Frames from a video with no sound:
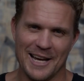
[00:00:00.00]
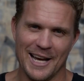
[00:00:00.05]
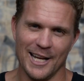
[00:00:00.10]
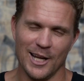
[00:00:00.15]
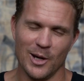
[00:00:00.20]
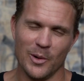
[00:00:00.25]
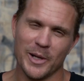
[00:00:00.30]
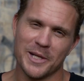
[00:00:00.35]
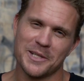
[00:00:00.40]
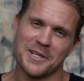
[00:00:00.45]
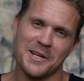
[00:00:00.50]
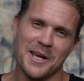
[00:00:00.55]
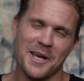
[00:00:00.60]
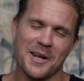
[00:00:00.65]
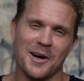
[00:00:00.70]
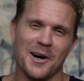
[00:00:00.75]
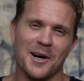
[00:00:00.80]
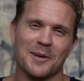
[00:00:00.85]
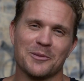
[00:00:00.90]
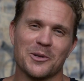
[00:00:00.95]
Hello
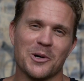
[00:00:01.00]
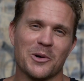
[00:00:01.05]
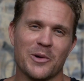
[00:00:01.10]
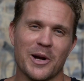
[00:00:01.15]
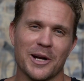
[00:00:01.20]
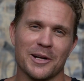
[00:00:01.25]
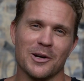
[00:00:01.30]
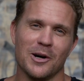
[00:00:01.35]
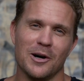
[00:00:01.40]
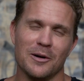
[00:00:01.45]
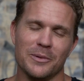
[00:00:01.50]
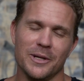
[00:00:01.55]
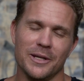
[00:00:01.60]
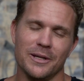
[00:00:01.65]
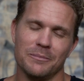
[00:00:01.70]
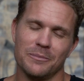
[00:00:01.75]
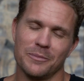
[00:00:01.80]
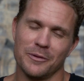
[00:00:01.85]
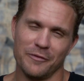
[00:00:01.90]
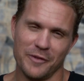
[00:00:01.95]
Internet, I'm Conrad
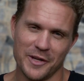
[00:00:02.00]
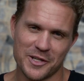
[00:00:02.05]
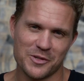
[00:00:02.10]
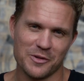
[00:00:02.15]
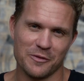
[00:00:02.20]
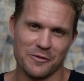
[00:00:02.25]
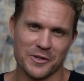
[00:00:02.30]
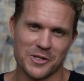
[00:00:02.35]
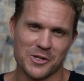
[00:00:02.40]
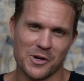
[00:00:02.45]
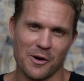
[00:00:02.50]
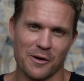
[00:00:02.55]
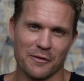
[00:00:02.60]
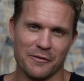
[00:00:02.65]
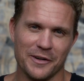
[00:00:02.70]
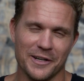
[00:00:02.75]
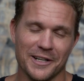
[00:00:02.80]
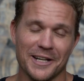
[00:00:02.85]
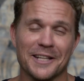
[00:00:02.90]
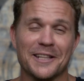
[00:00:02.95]
Coleby, professional
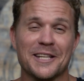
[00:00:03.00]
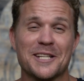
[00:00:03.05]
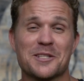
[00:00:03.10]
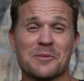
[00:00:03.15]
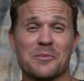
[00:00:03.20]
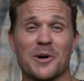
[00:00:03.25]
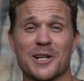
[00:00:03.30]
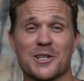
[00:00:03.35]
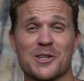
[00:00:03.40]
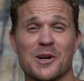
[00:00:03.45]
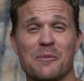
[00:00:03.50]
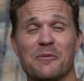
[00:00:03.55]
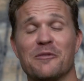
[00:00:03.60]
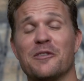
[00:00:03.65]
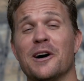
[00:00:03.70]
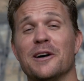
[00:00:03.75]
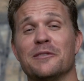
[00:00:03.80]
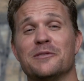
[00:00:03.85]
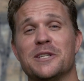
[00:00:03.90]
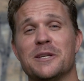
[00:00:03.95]
photographer, and these are my top
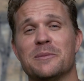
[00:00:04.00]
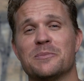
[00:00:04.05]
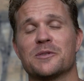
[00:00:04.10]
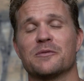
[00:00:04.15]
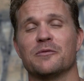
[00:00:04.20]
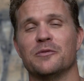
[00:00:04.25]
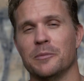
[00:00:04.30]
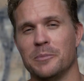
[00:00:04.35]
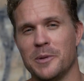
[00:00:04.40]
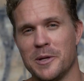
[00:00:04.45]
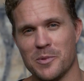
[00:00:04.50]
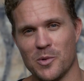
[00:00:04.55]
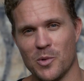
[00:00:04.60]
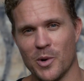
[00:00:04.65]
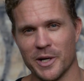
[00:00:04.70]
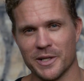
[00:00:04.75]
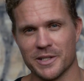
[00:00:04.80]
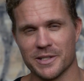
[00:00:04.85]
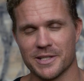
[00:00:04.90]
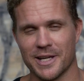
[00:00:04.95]
5 tips for people
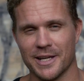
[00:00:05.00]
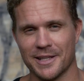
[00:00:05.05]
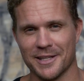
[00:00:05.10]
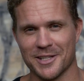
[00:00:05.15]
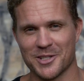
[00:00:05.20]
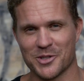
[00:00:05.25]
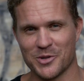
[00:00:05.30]
wanting to take their